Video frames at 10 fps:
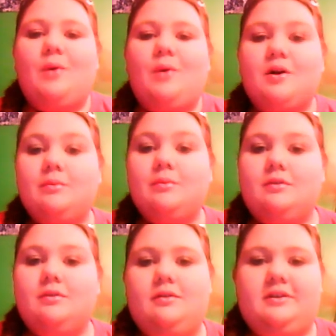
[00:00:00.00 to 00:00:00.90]
Welcome
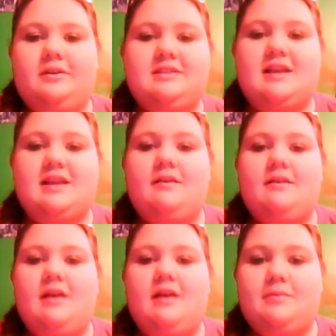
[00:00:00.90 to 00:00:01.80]
to the first
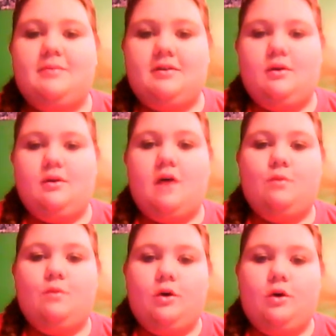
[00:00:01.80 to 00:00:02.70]
episode
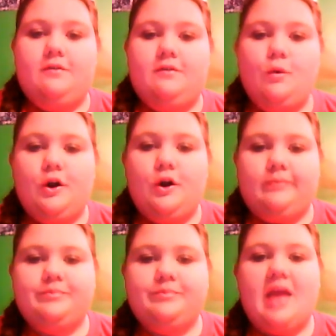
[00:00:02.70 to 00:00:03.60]
of Word for
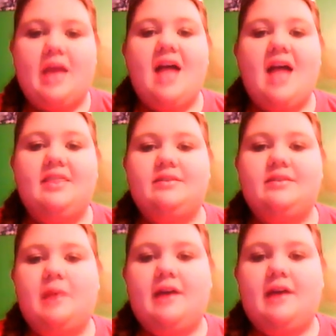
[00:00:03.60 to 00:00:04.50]
Word. This
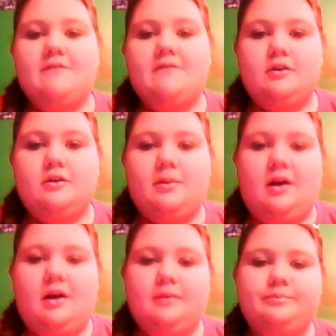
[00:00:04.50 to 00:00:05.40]
is my first
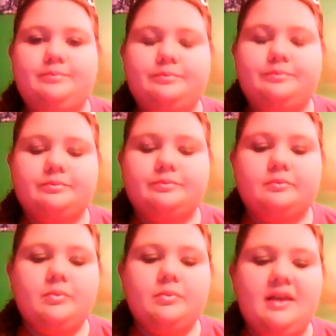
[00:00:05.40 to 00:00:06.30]
vlog,
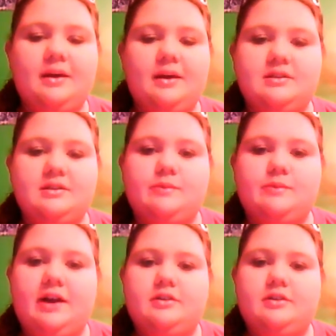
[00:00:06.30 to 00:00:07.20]
and I was
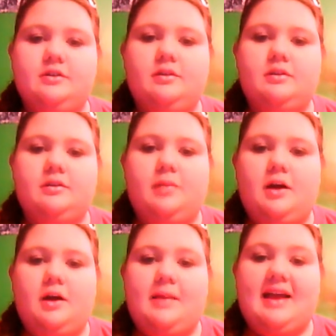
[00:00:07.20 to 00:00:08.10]
inspired to do this
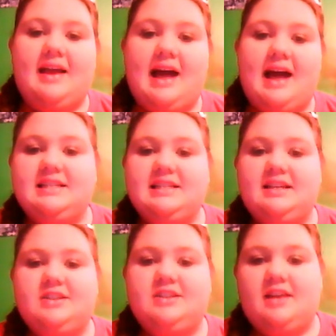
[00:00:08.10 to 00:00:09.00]
vlog by
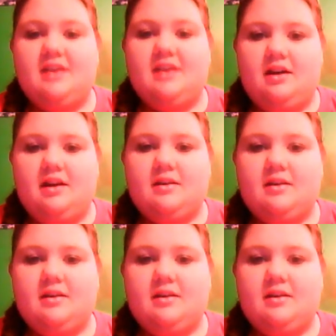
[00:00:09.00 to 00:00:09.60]
Cassie J. Tuck.